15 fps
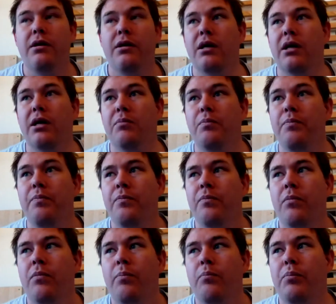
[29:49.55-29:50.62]

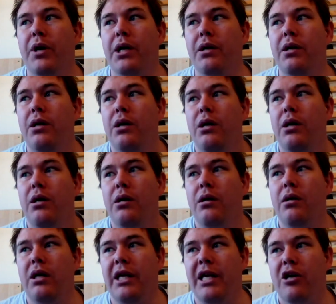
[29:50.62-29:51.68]
But
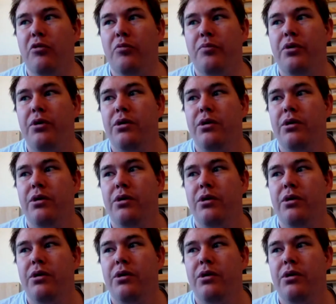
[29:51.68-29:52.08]
Yelp